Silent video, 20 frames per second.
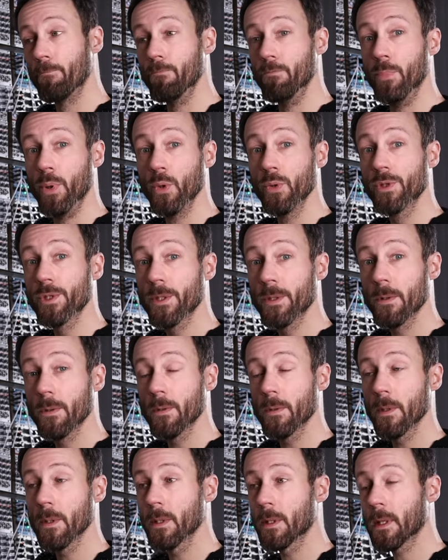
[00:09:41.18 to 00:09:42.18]
booster.
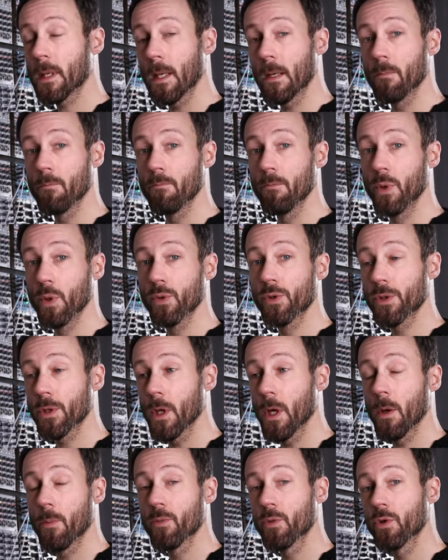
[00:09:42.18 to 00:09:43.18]
It can boost
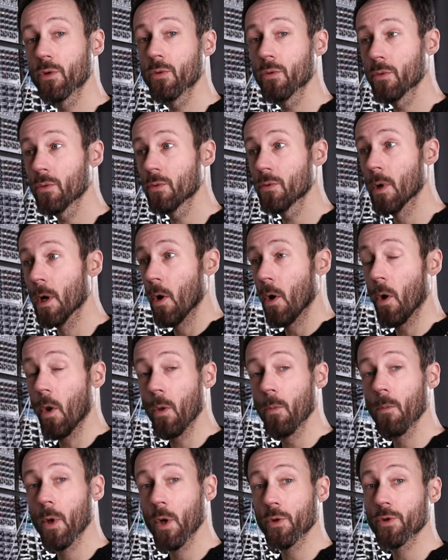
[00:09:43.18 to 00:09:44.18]
up to
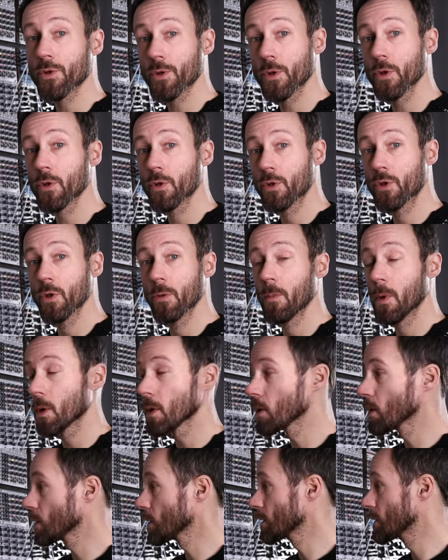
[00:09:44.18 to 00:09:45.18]
almost
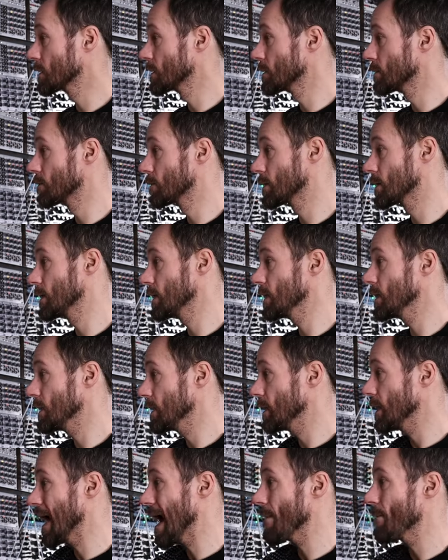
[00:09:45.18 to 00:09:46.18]
double
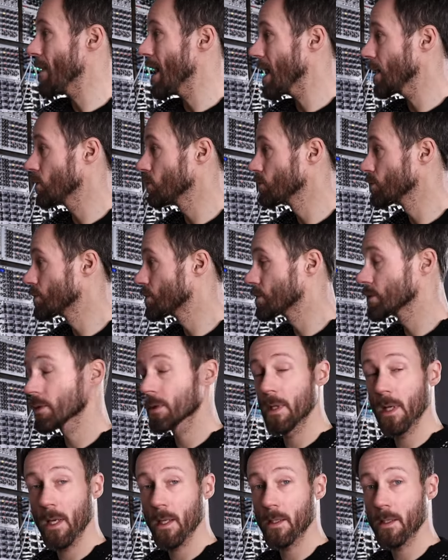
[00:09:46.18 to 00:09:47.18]
the amount
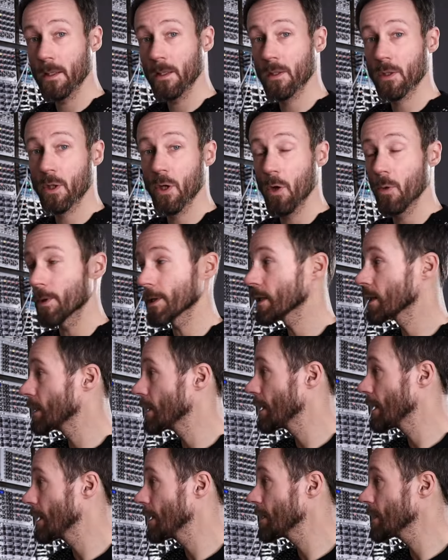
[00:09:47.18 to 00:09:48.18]
that is going
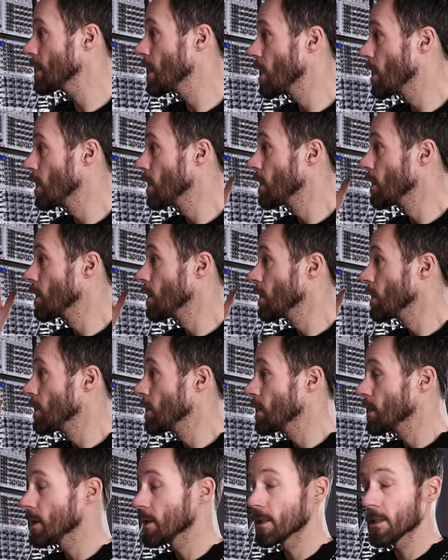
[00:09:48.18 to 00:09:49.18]
in.
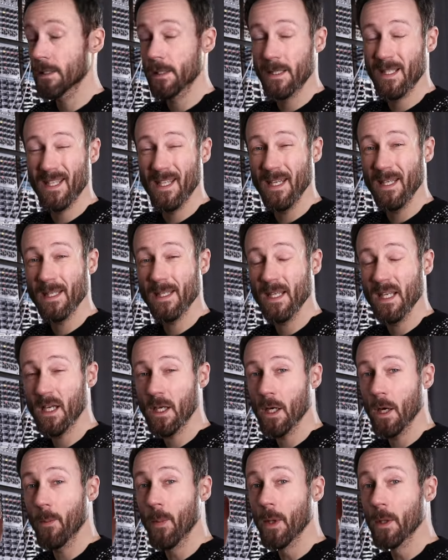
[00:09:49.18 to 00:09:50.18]
It is DC
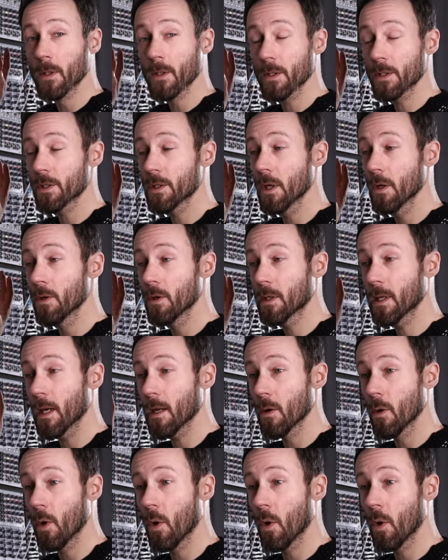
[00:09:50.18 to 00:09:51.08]
coupled, so you can